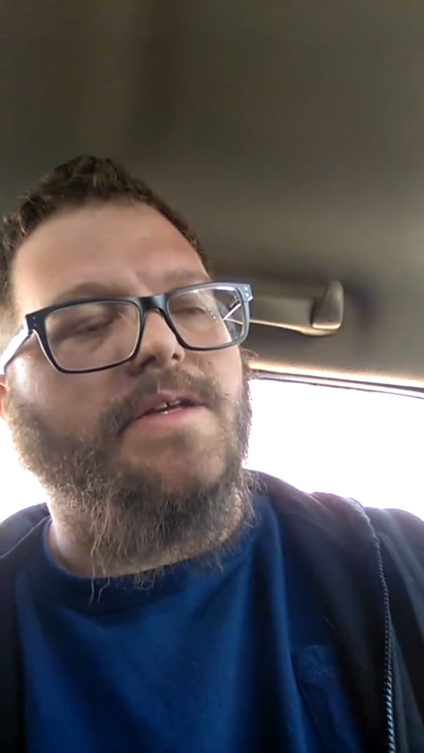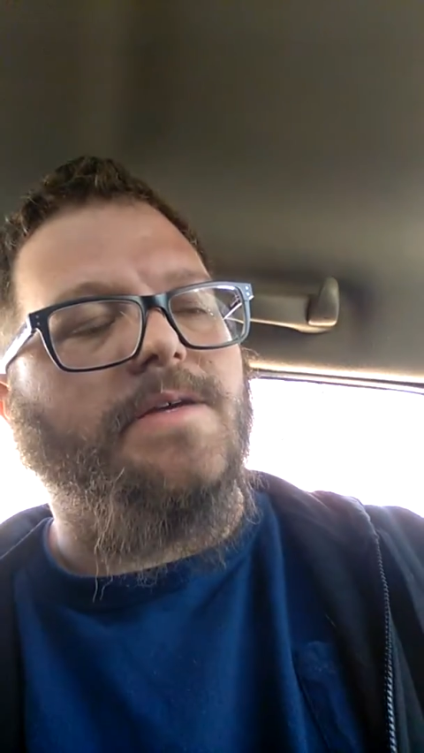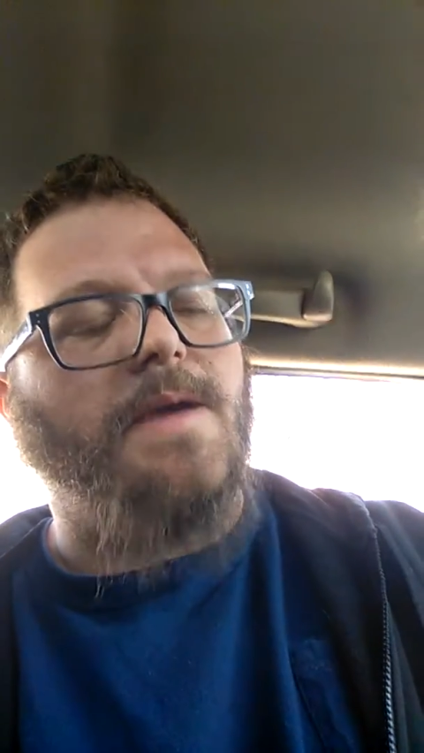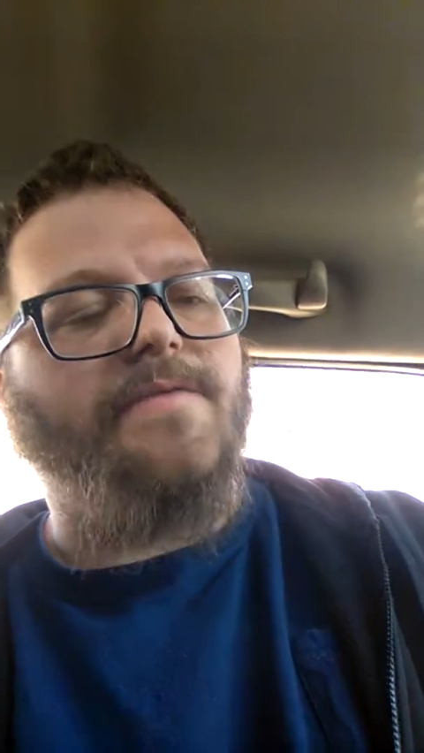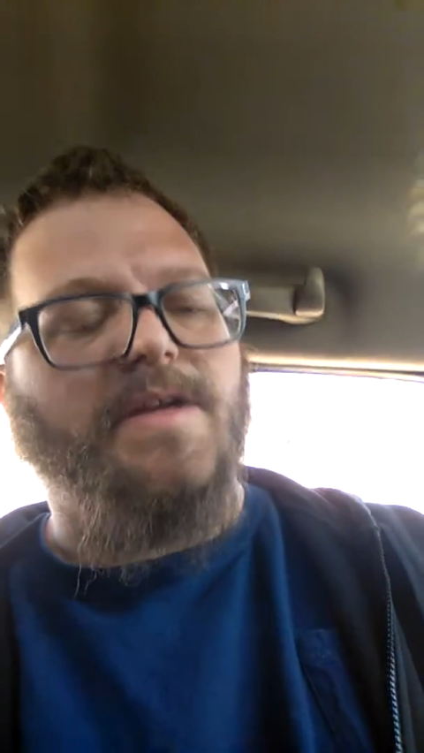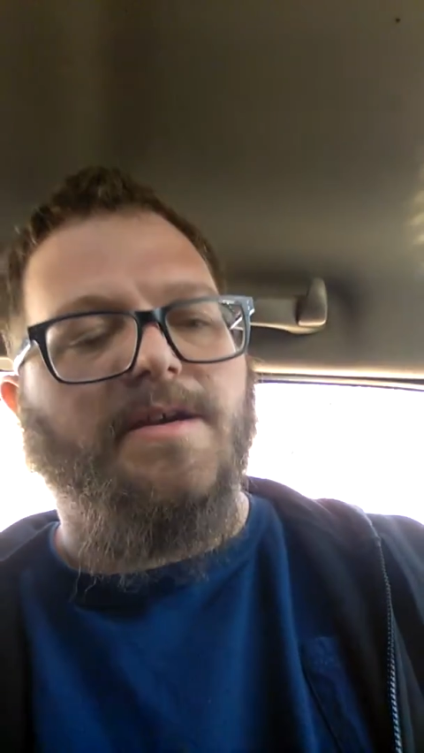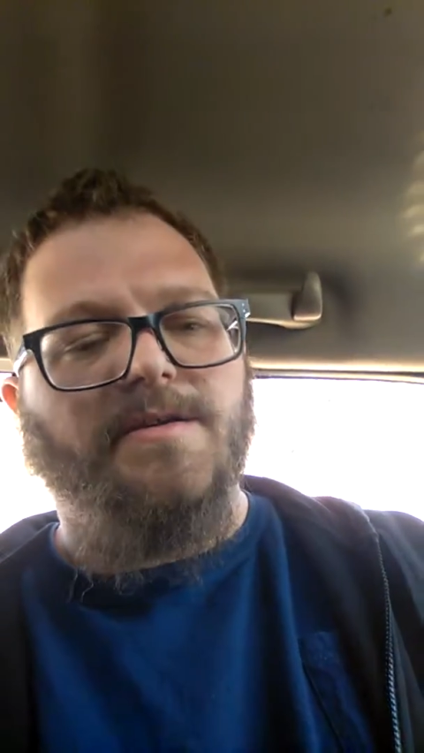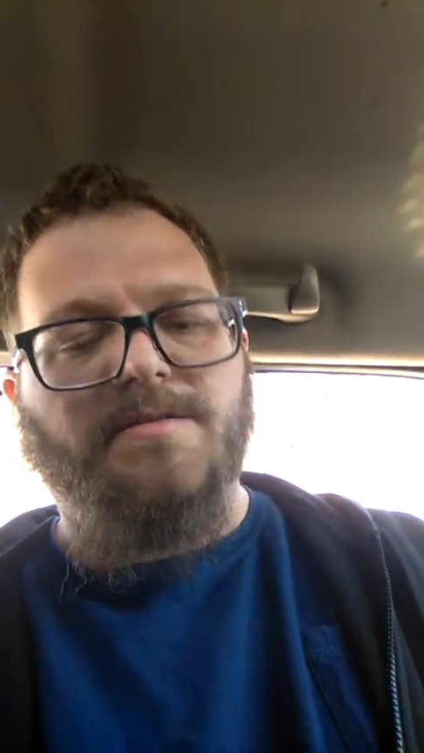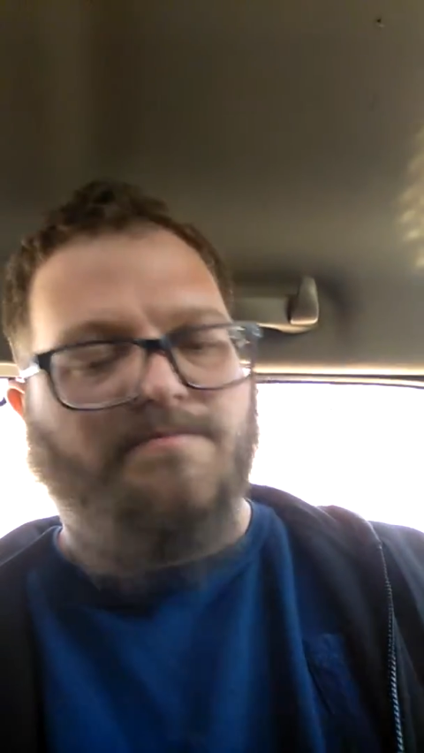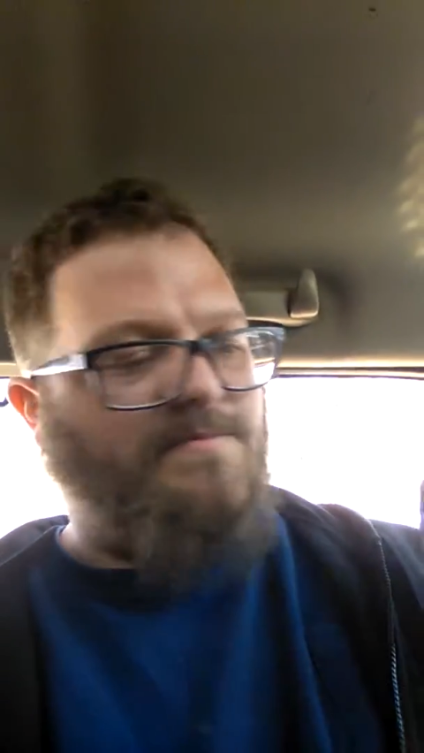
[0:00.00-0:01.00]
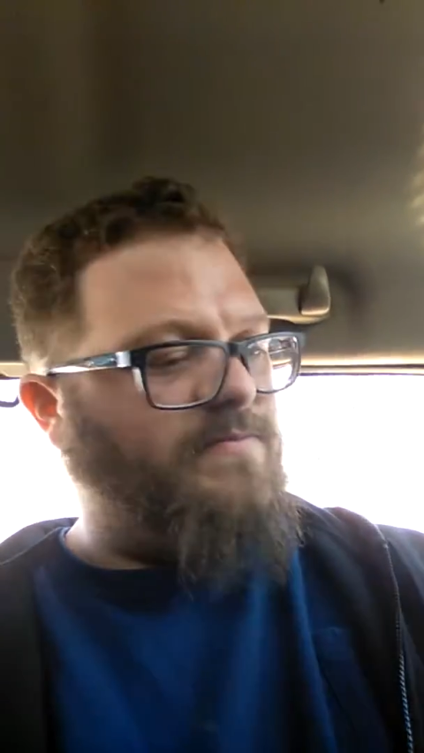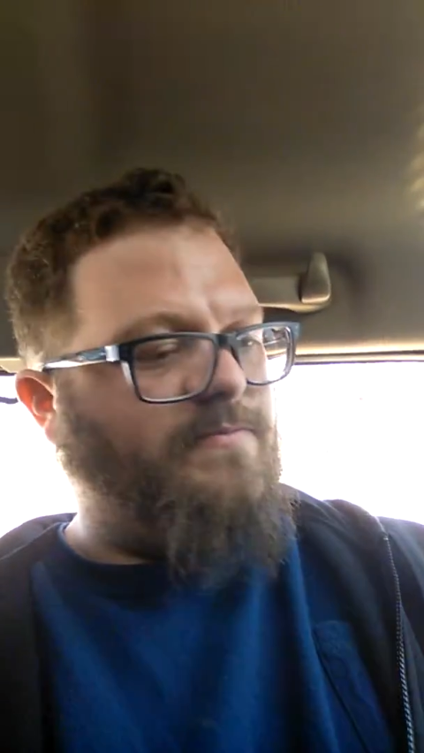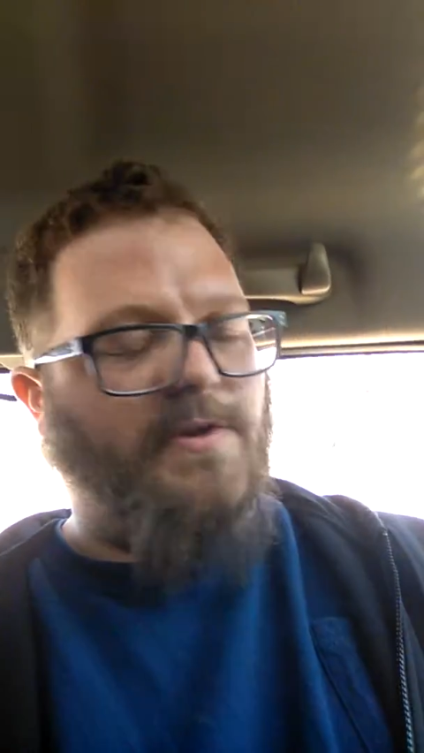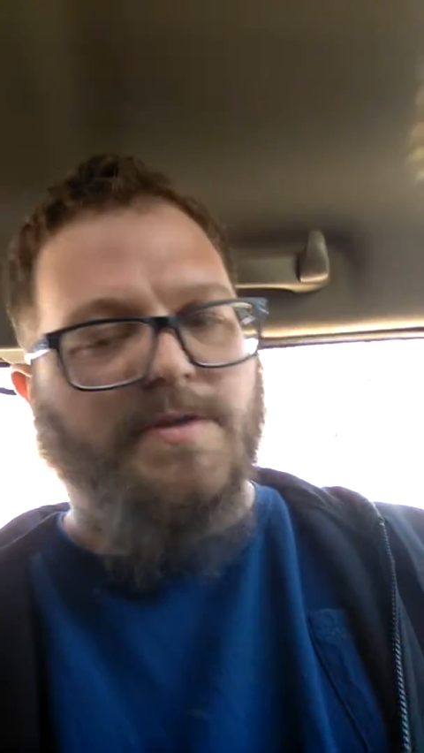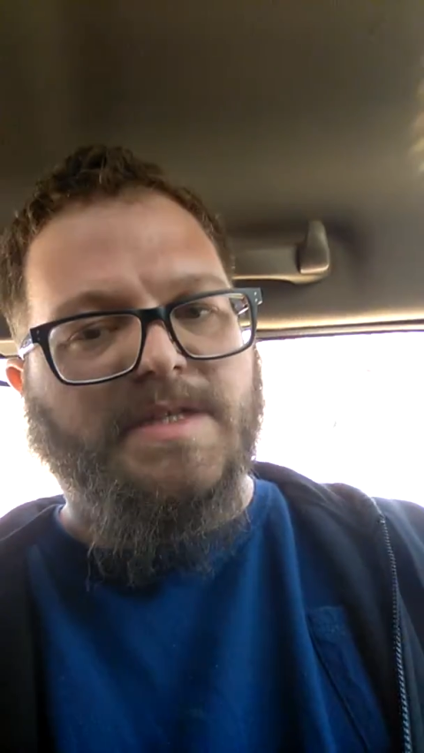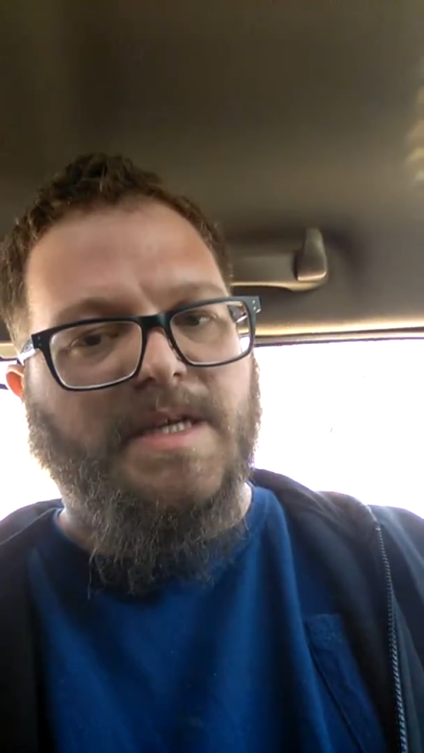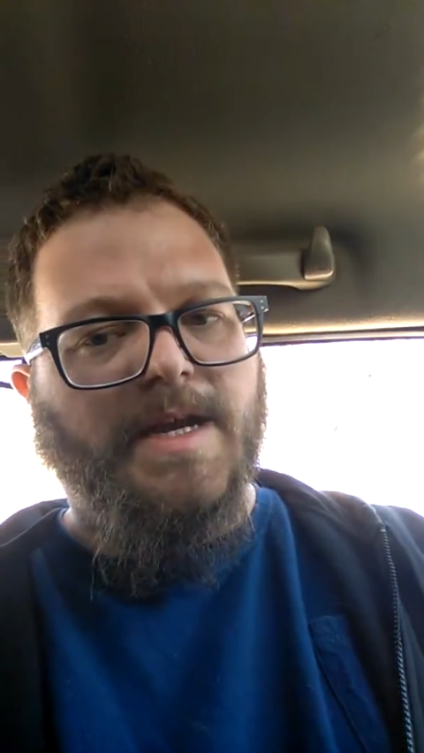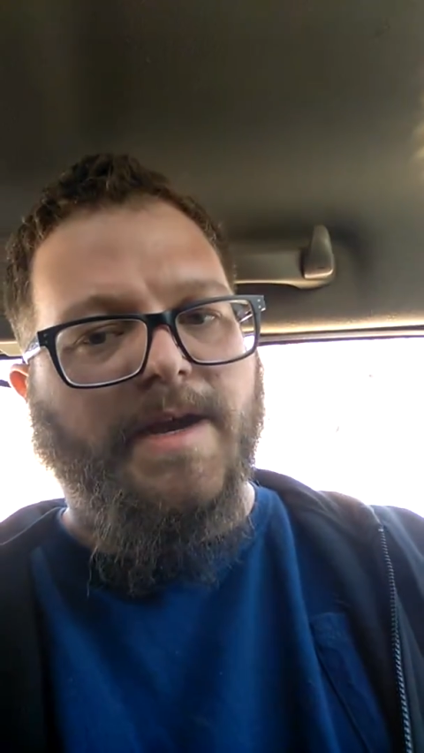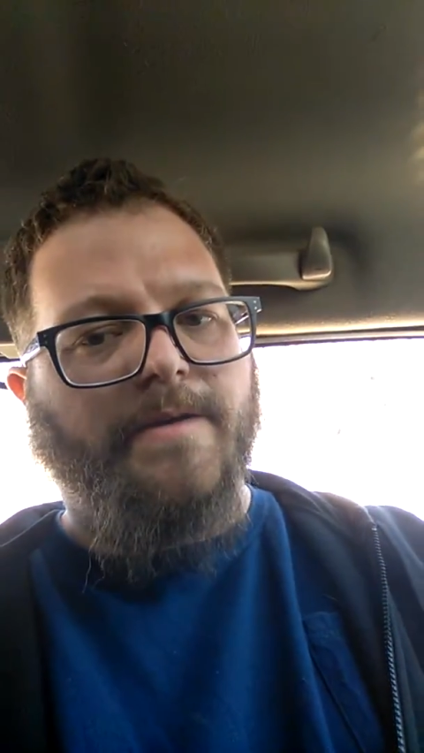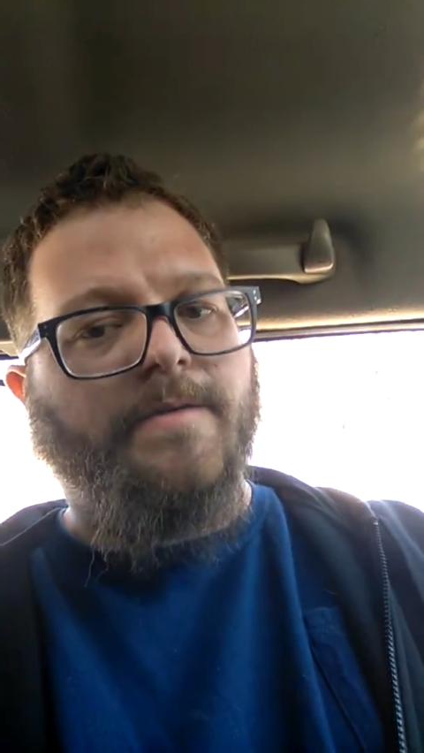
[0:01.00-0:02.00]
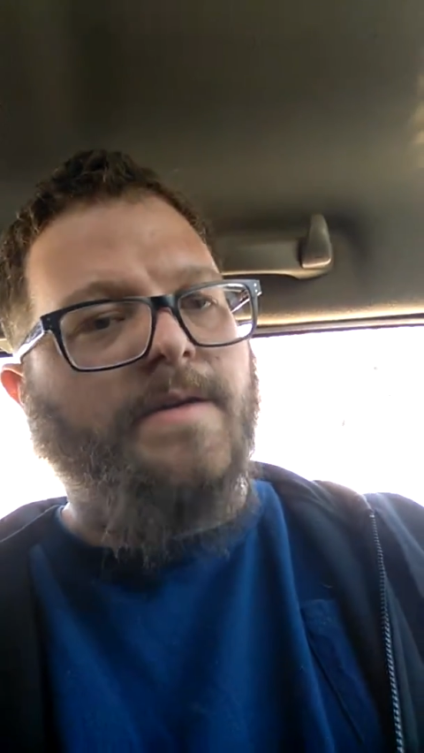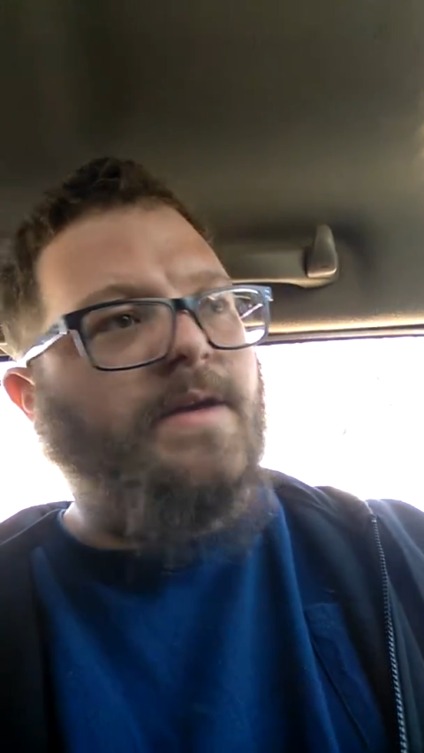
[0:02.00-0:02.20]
them after you get your rear seat out.